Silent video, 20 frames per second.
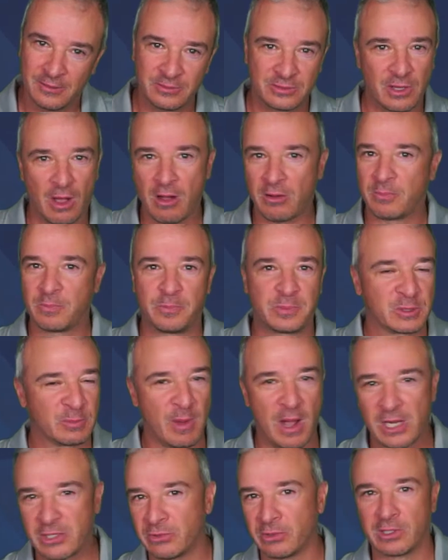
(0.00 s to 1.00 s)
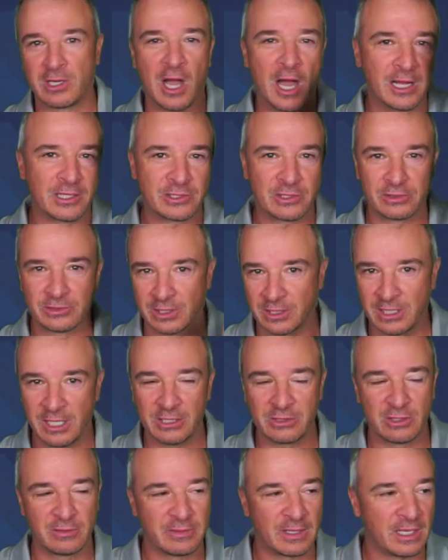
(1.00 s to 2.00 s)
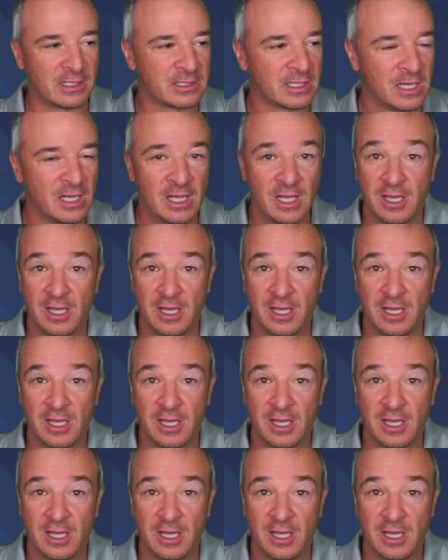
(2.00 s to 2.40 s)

all sponsoring concerts and country events.